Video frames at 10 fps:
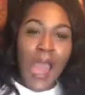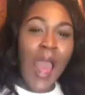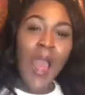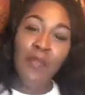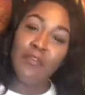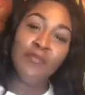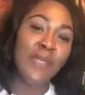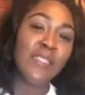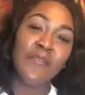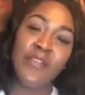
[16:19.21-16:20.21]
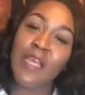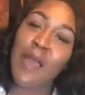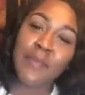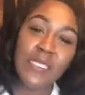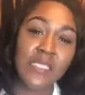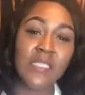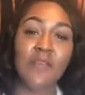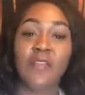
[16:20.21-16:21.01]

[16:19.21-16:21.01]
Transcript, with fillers: I don't do my stuff in the comments and stuff.